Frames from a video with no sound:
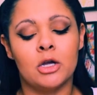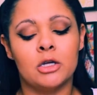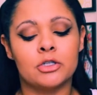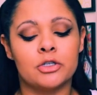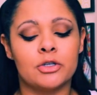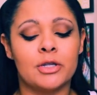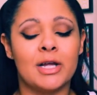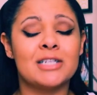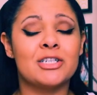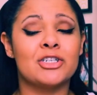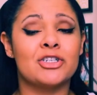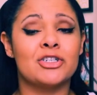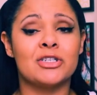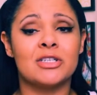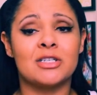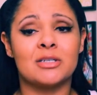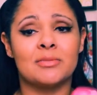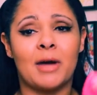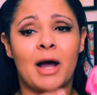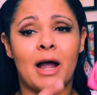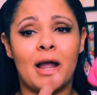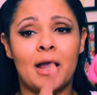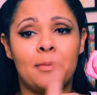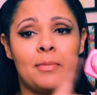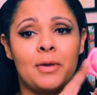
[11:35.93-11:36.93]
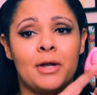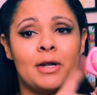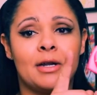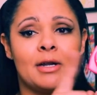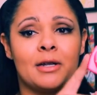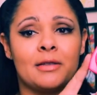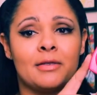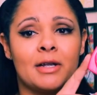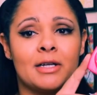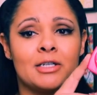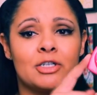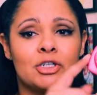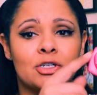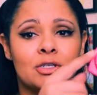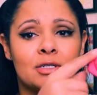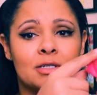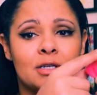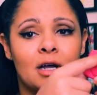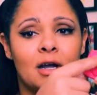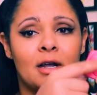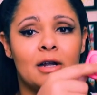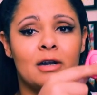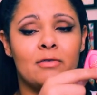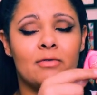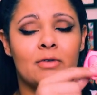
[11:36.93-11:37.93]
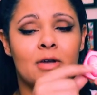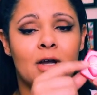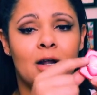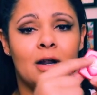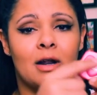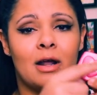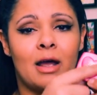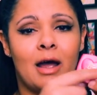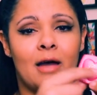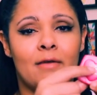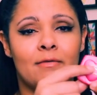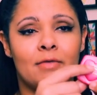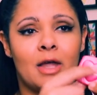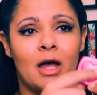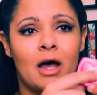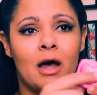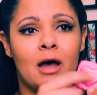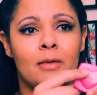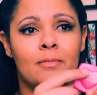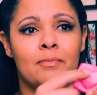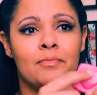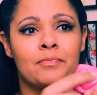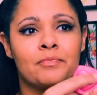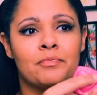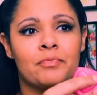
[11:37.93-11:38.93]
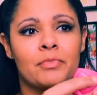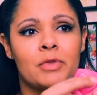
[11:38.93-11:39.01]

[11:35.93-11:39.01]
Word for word: So that's just my opinion. They just kind of have that